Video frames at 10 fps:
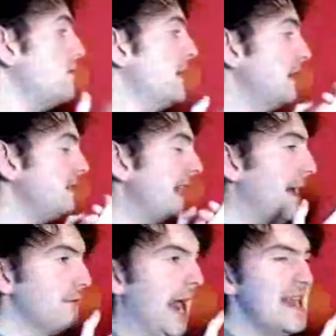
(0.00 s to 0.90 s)
Because,
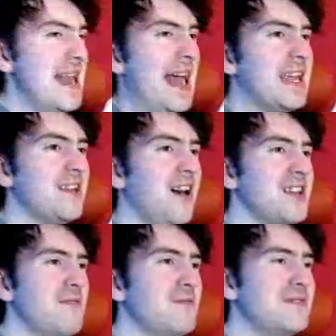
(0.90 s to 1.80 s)
yeah, right now you'd
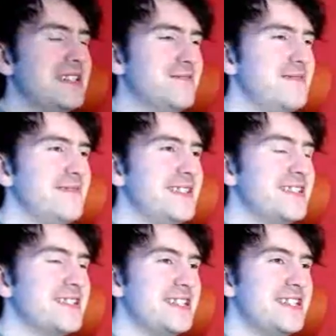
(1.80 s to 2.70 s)
argue, well, why do we
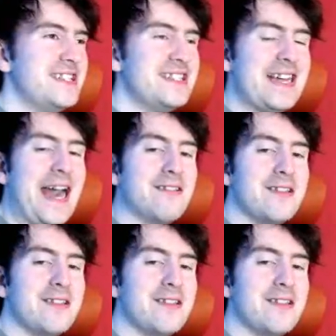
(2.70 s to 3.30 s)
need to change it now?